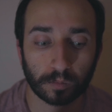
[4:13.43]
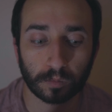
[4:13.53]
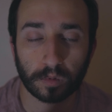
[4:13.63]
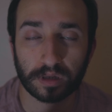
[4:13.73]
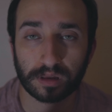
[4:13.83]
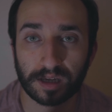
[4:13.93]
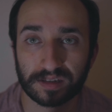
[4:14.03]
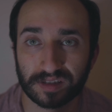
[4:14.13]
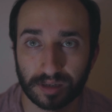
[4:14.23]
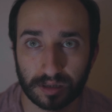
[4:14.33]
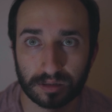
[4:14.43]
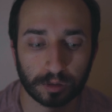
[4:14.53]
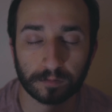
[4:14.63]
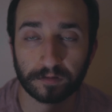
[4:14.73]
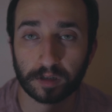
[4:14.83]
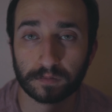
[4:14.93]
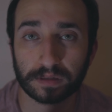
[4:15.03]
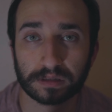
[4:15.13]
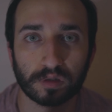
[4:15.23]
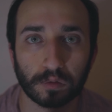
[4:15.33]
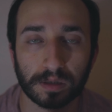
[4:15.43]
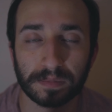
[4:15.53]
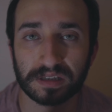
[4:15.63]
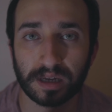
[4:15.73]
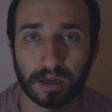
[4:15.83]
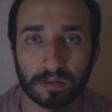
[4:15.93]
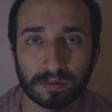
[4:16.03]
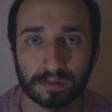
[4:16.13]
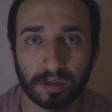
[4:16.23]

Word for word: With that said, Blue Velvet, don't let me down.